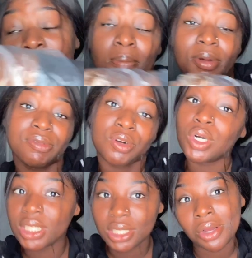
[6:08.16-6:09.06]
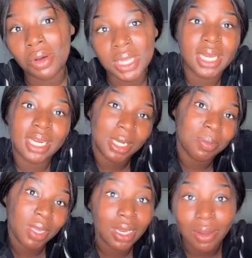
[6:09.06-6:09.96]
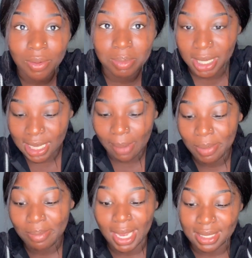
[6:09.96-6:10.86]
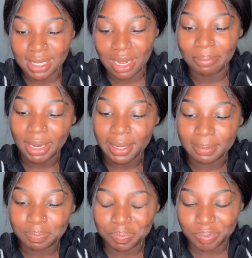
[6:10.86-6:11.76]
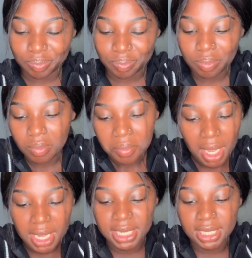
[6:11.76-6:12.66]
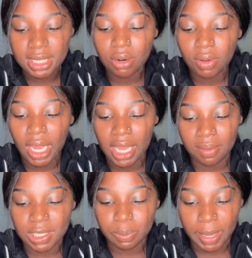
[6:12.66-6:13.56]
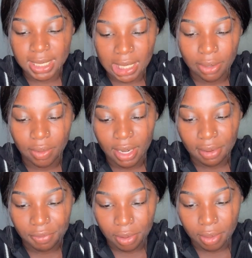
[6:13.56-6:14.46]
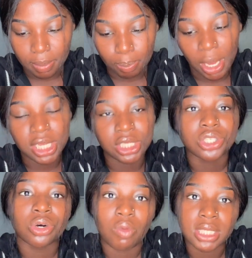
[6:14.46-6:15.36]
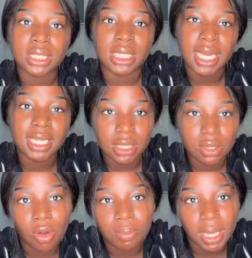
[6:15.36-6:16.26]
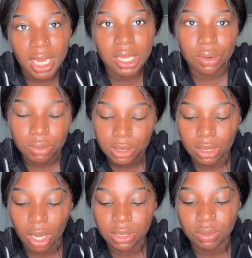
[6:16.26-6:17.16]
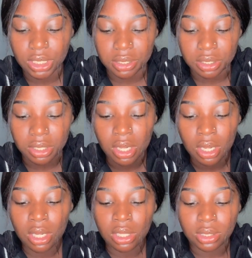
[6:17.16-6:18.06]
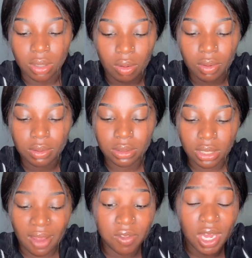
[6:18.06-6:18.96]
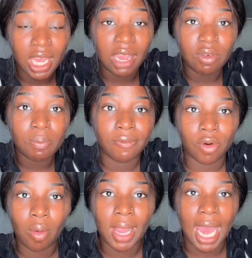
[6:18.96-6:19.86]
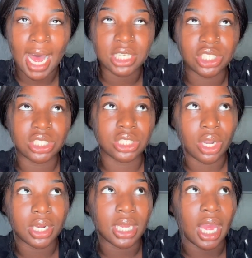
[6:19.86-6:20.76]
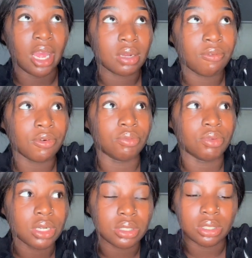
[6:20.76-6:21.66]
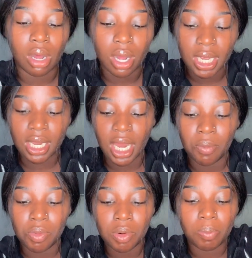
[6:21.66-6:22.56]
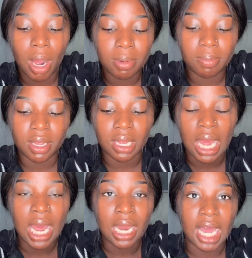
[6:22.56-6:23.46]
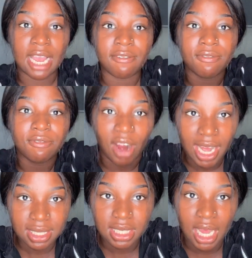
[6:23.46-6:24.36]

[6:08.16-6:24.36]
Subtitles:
But of course, you know, he couldn't leave me alone because I'm amazing. But he just said, okay, he respects that or whatever, but he still wants to get to know me, like, you know, to talk to each other. So I feel like even before we actually started like for real talking, like, we were probably like friends.